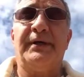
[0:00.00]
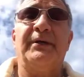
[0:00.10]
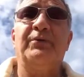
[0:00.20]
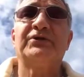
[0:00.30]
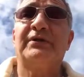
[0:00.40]

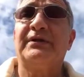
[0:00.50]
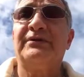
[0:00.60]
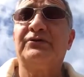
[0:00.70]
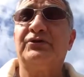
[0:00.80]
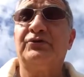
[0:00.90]
I wasn't
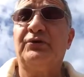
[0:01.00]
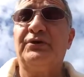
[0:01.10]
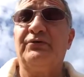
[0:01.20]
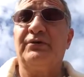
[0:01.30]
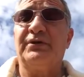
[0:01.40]
allowed to
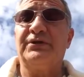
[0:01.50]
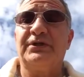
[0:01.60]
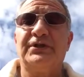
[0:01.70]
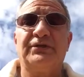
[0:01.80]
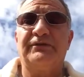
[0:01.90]
join the
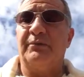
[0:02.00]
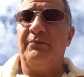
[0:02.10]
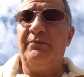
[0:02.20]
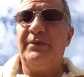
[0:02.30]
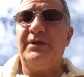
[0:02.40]
organization for
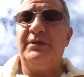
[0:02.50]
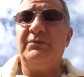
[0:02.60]
many,